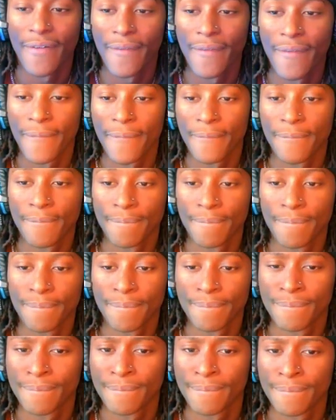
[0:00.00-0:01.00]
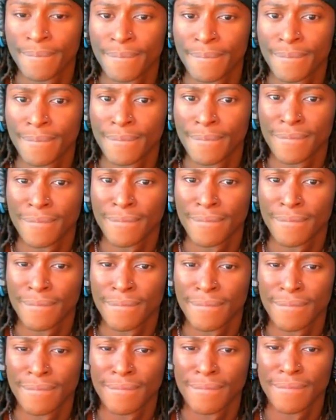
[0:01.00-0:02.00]
my booty.
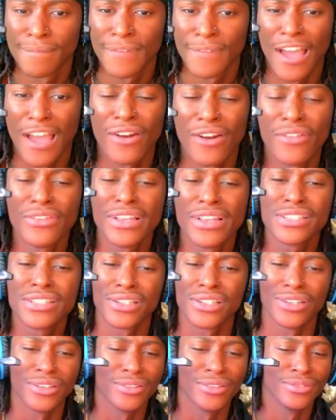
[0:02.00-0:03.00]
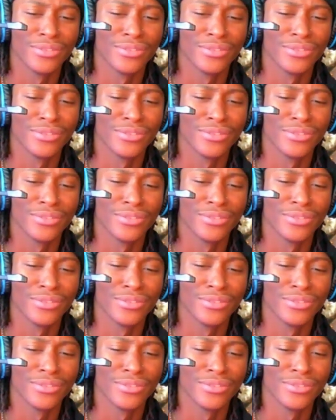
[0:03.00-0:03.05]
I don't think so.